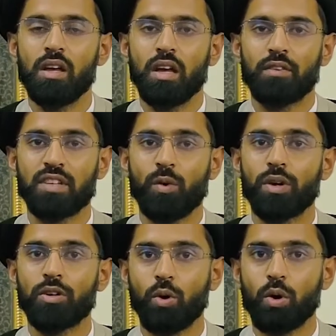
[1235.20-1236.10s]
if
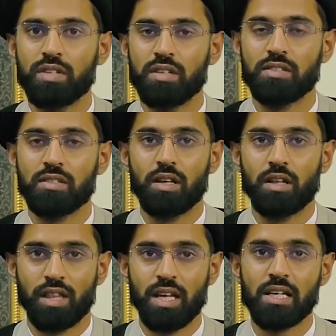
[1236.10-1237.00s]
someone causes
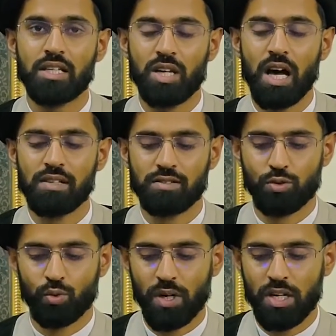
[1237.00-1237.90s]
thick dust
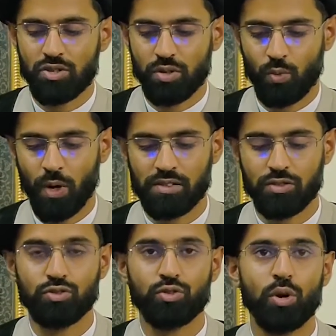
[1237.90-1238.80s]
to reach
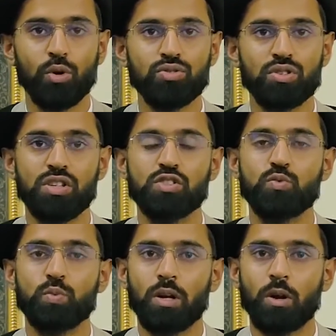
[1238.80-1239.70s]
one's throat,
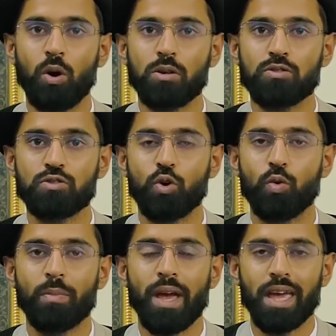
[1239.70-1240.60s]
this will also
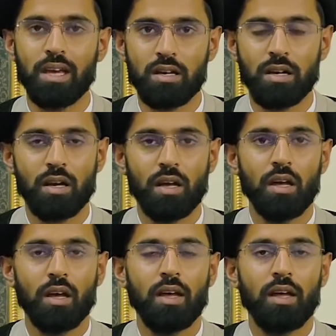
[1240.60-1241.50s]
make
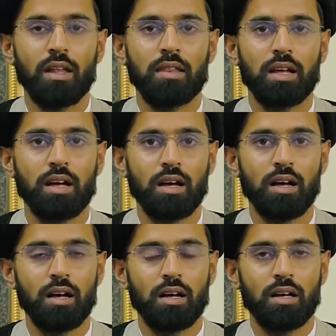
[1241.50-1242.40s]

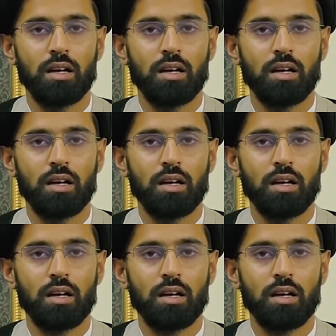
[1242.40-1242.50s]
the